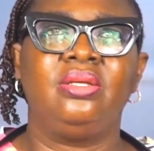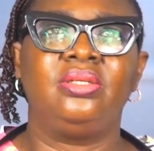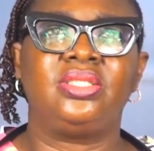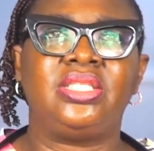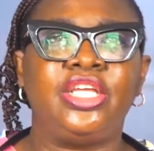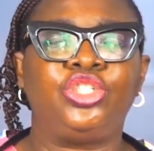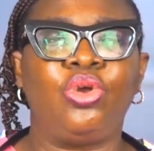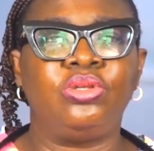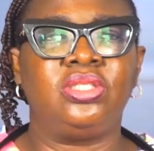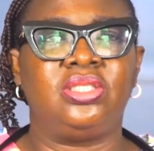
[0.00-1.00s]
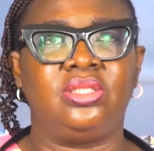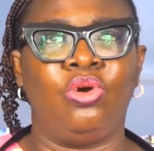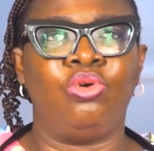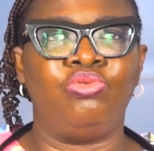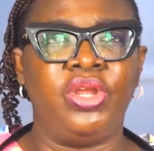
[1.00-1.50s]
stations
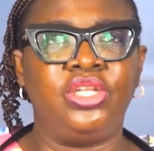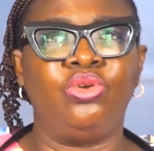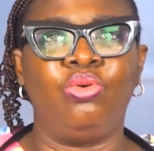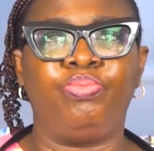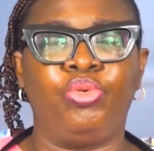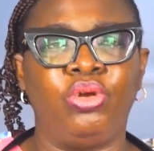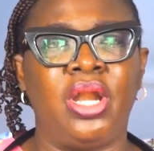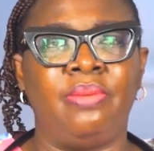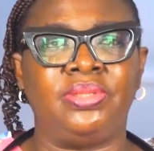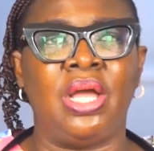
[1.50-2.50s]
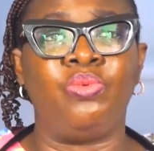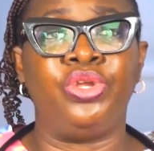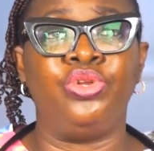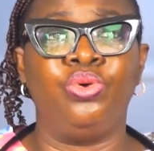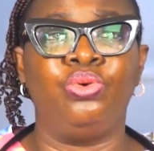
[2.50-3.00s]
or radio programs that we
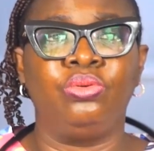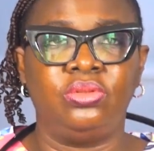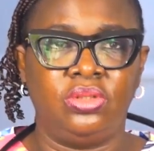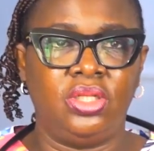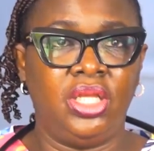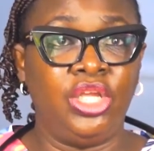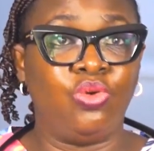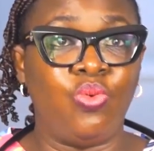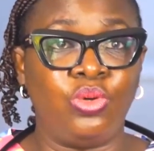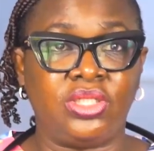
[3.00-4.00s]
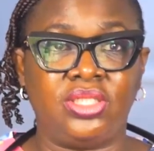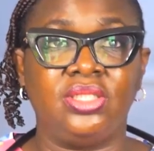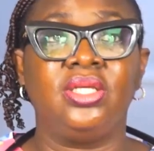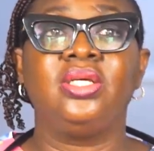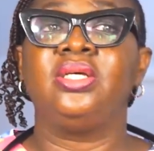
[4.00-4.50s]
know, in quotes,
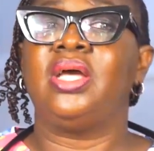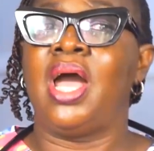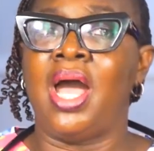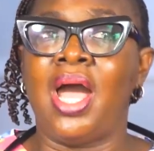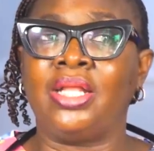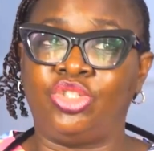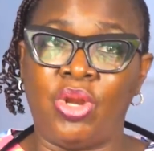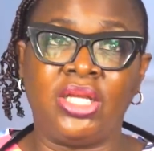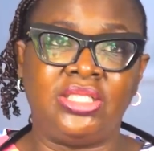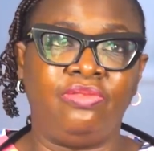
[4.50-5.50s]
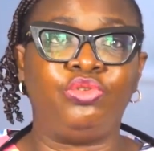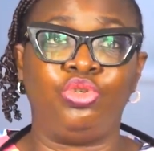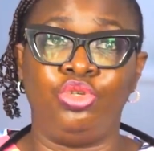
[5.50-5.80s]
are attractive to